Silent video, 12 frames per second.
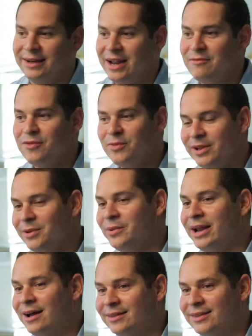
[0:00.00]
never really
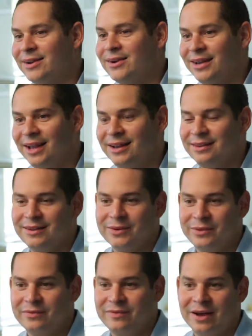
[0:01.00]
went out there until
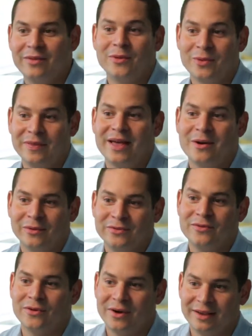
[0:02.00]
we found the one that was
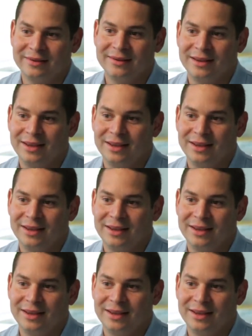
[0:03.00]
for us.